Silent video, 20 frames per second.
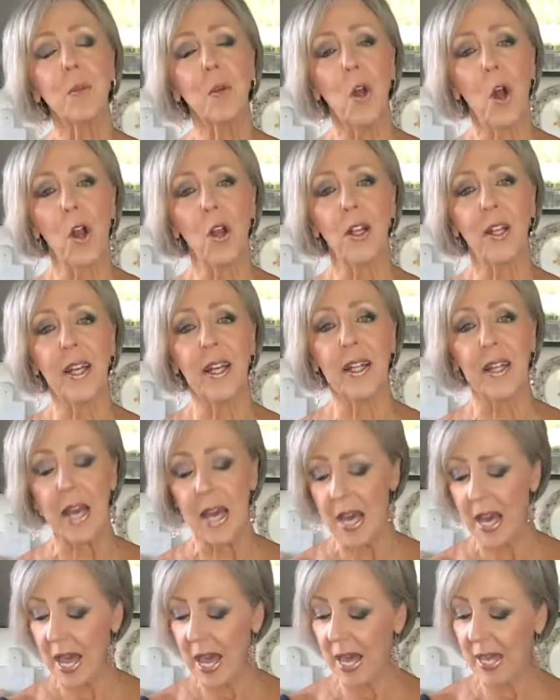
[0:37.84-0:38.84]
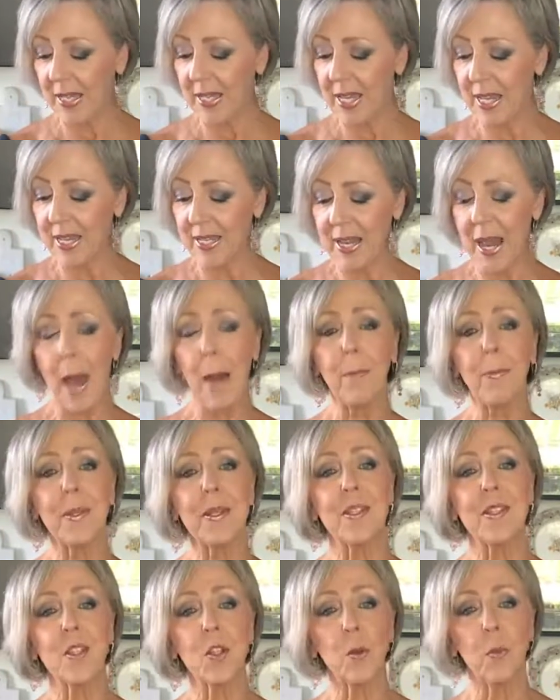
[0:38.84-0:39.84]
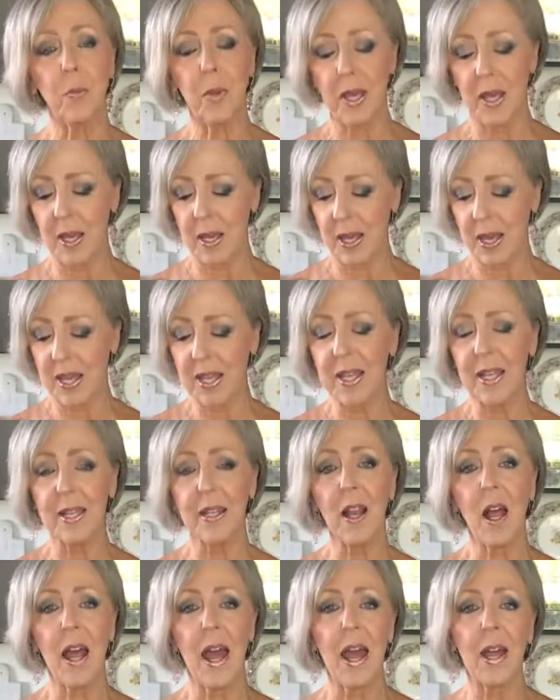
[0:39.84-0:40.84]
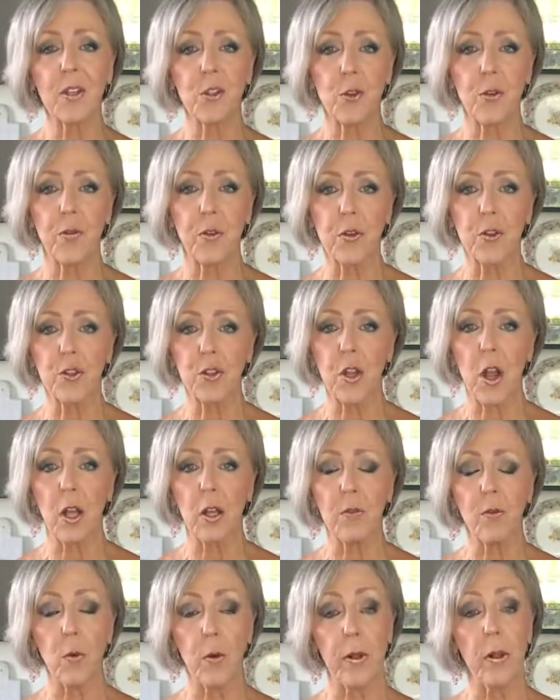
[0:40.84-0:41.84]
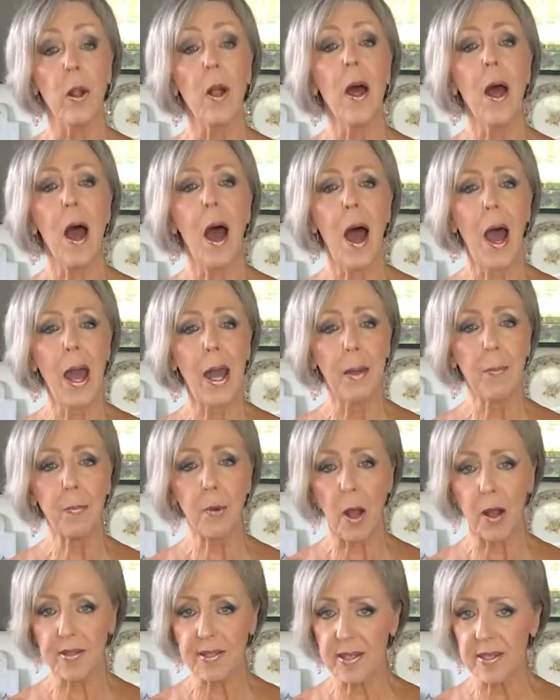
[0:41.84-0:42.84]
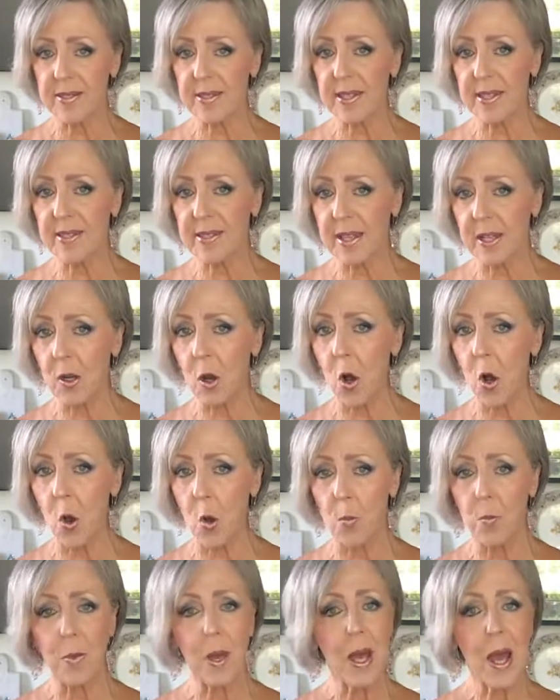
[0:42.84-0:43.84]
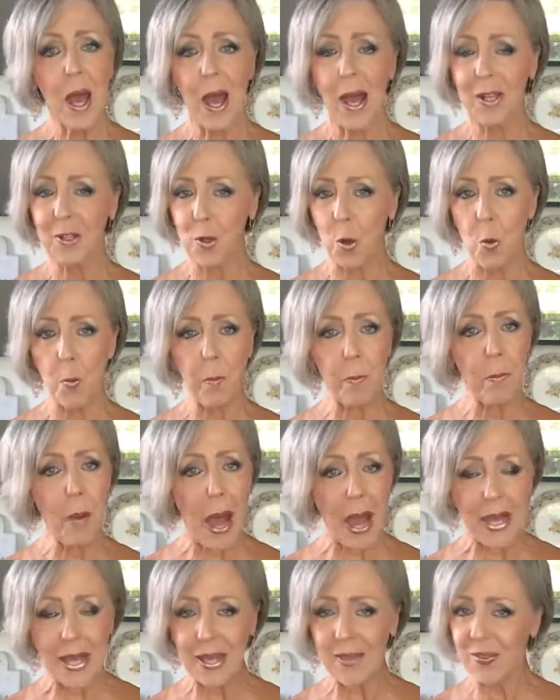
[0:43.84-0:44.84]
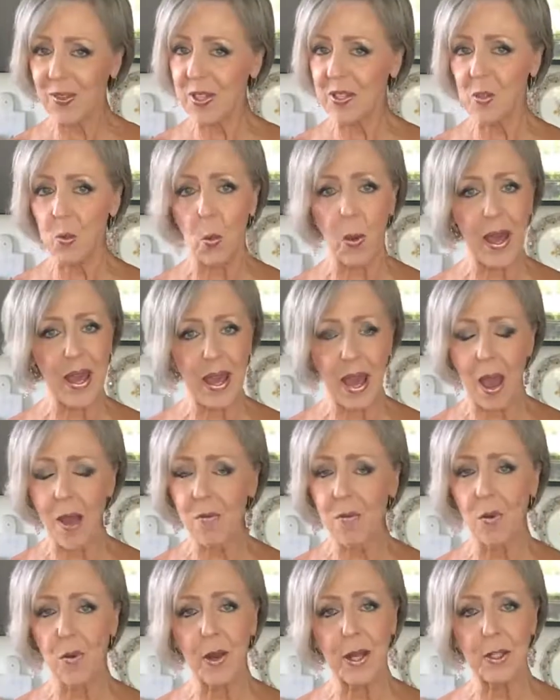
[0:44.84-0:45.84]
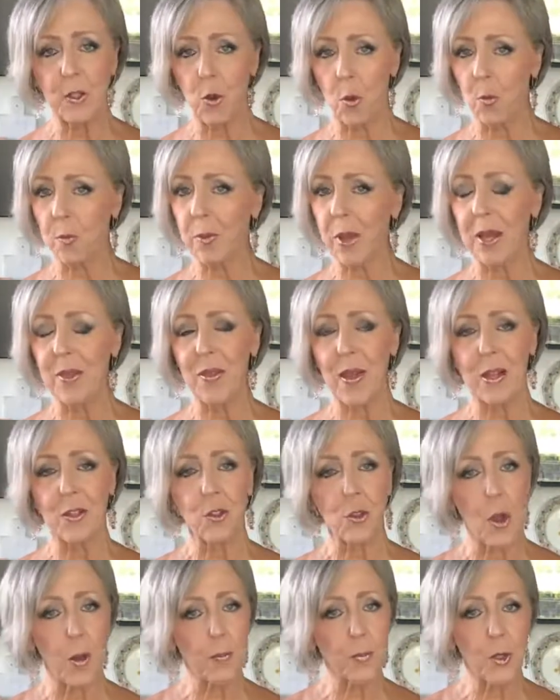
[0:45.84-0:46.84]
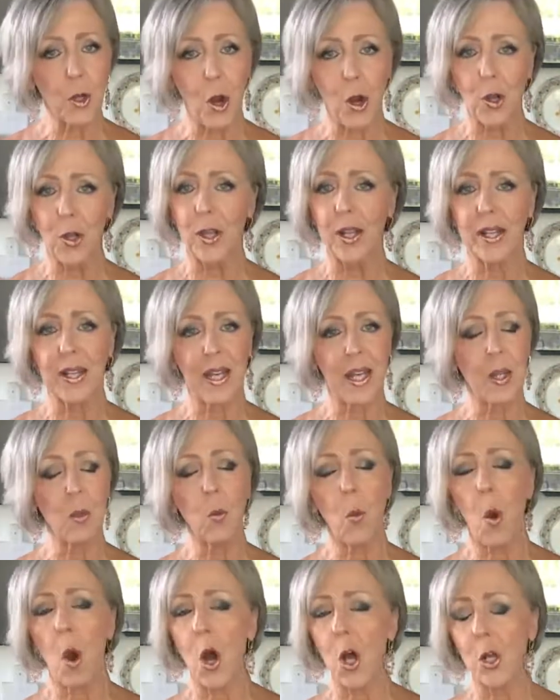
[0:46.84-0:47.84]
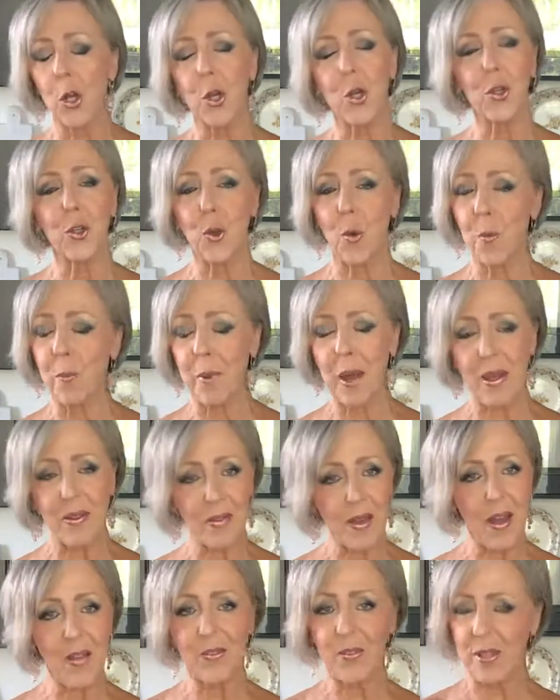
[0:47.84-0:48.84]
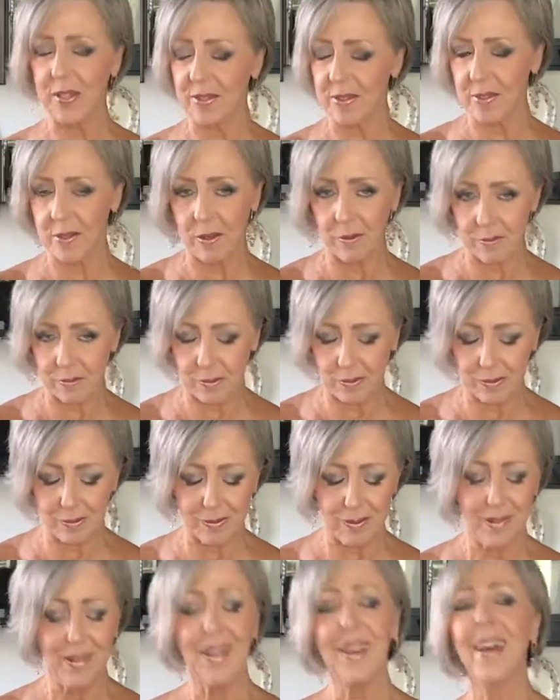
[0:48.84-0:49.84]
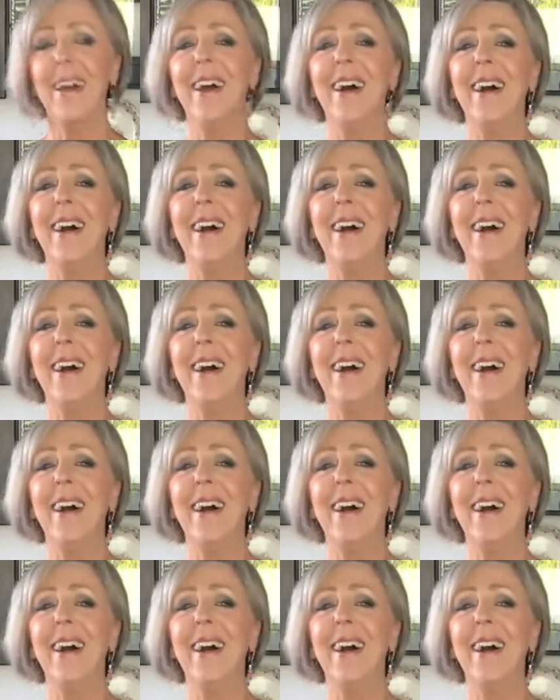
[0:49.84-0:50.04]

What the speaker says: some garlic, and it happens to be in extra virgin olive oil. I process this at home. I don't buy it this way ever. I don't buy that chopped garlic in water. Don't buy that, that's not good.